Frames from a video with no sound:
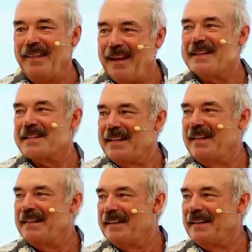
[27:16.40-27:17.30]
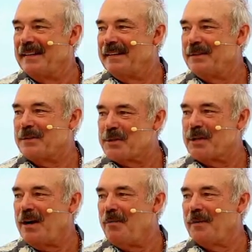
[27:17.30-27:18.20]
That's a neat thing to, to
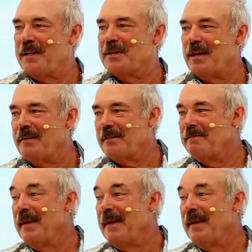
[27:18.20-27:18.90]
share with each other.